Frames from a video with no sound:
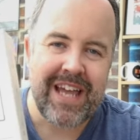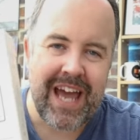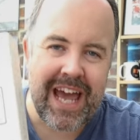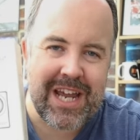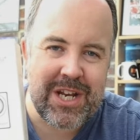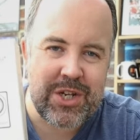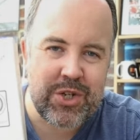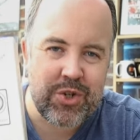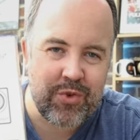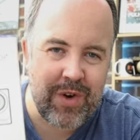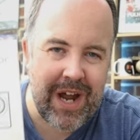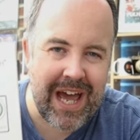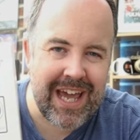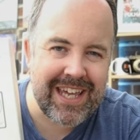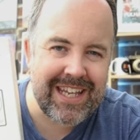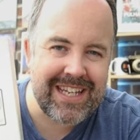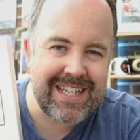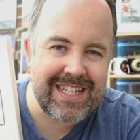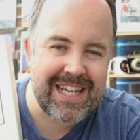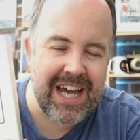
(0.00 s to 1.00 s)
a
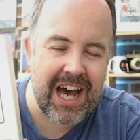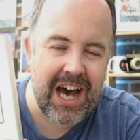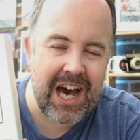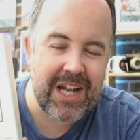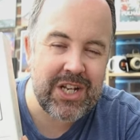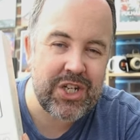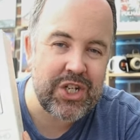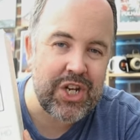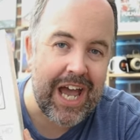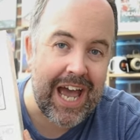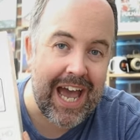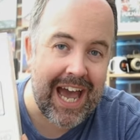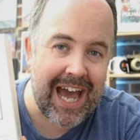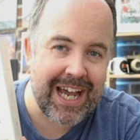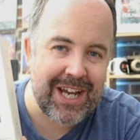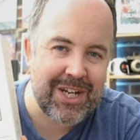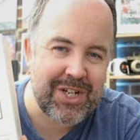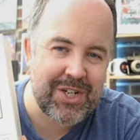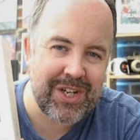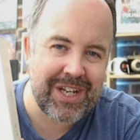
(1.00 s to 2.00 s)
Dragon Touch
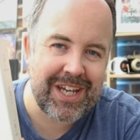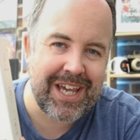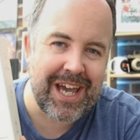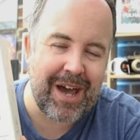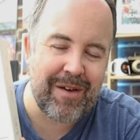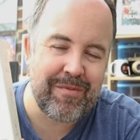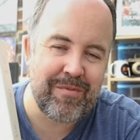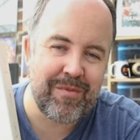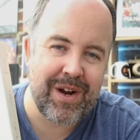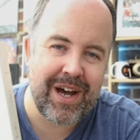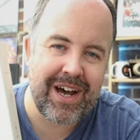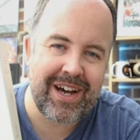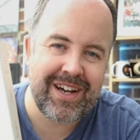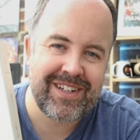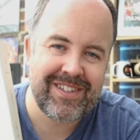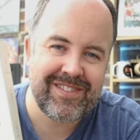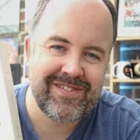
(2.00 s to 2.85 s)
action camera.